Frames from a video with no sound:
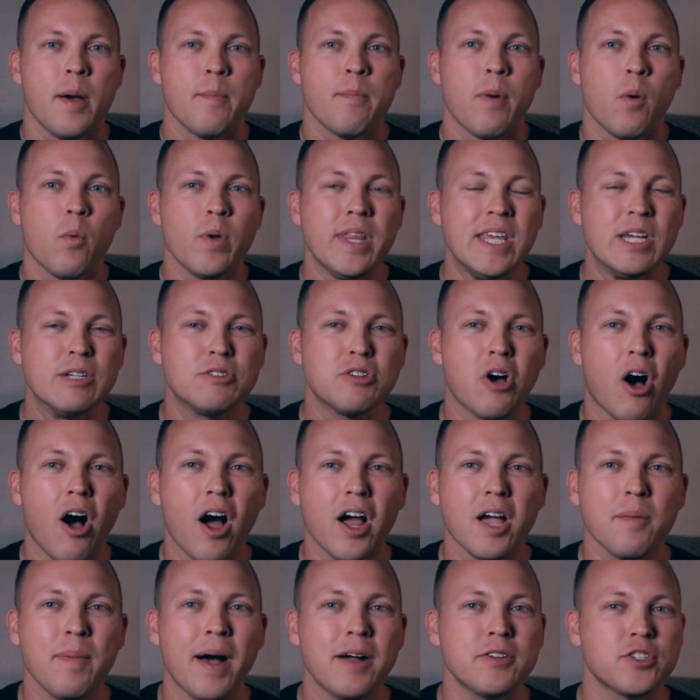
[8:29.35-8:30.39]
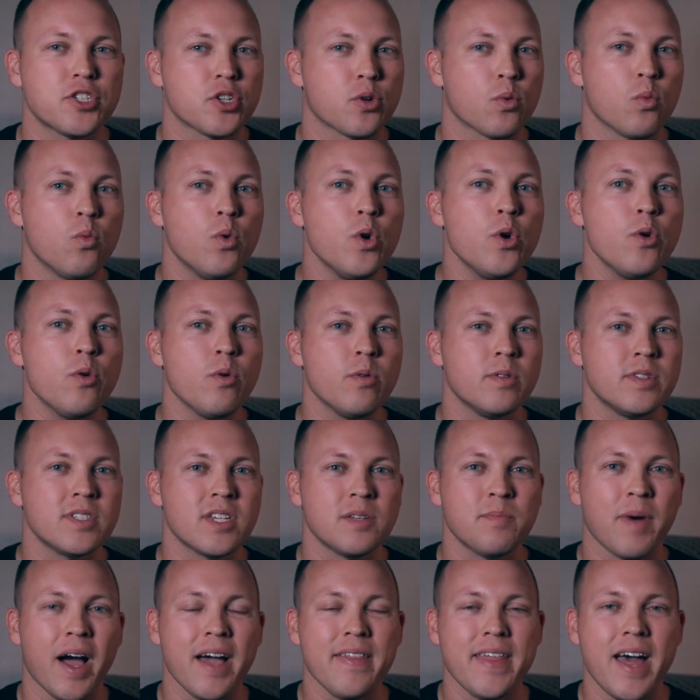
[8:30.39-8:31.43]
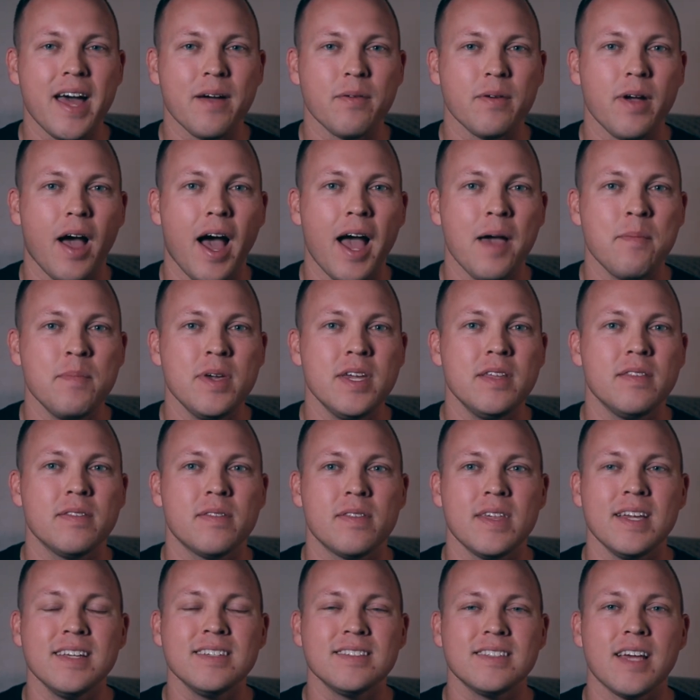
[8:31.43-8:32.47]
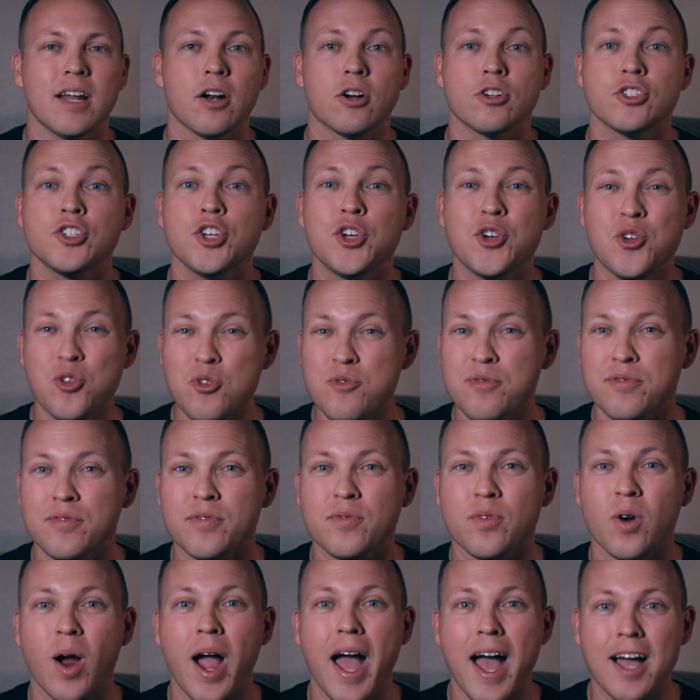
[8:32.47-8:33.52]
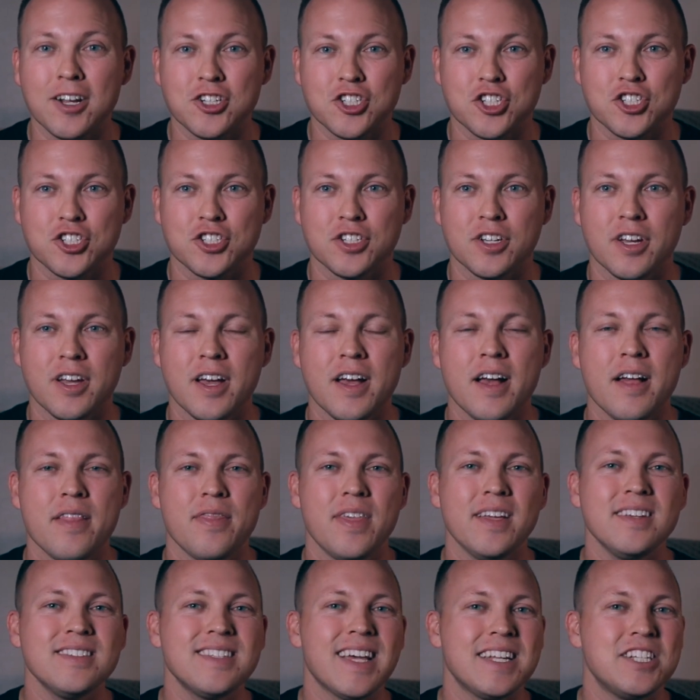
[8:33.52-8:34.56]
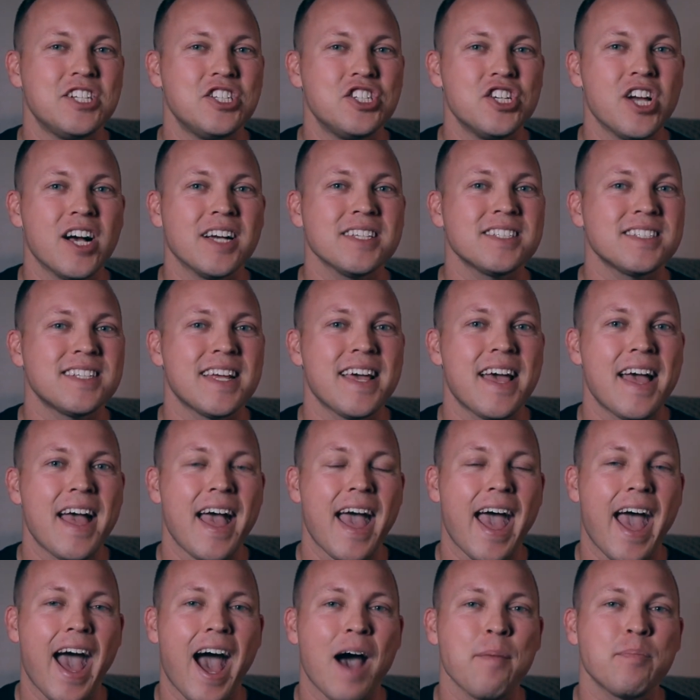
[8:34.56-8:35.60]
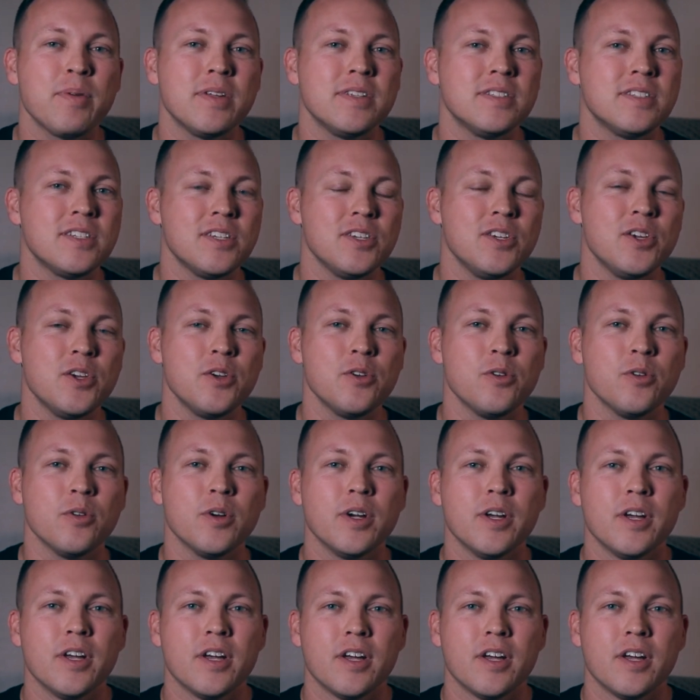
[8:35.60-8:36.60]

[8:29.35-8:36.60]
But when you talk about your wounds, and by that I mean things that are too fresh, things that just happened to you.